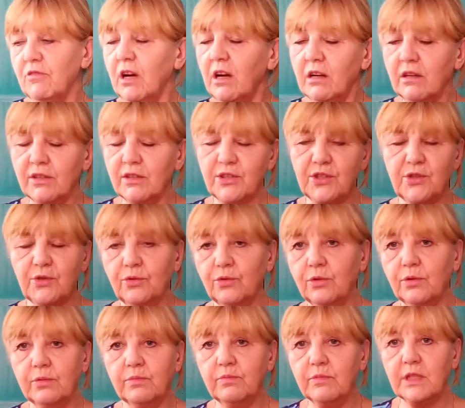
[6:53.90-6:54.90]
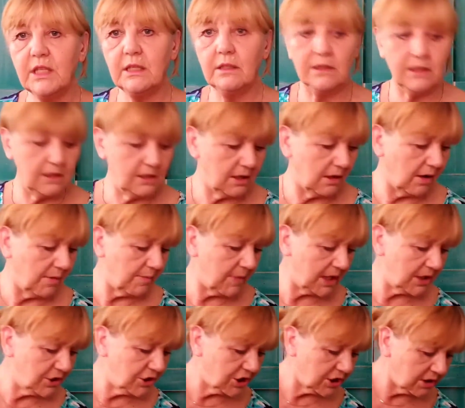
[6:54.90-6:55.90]
Arts or
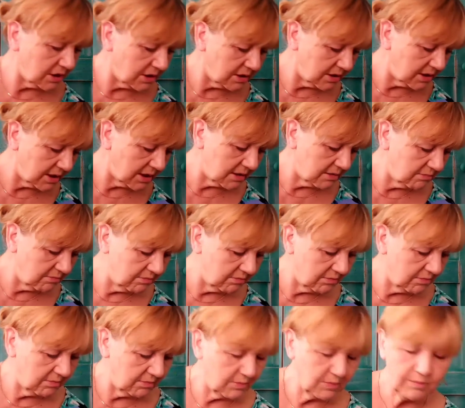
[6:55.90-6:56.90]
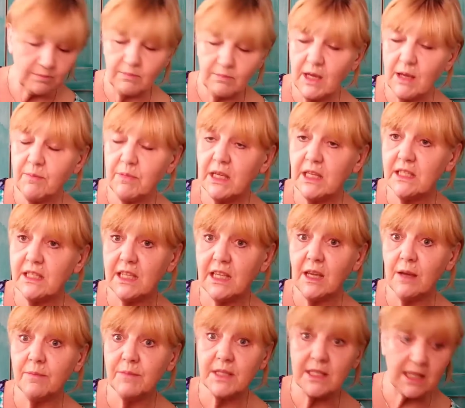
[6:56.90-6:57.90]
Dimensions, maybe
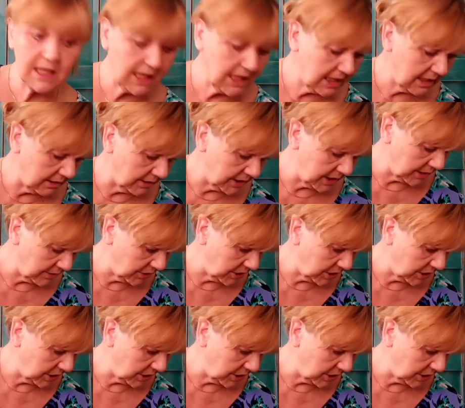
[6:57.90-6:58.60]
DMC, I don't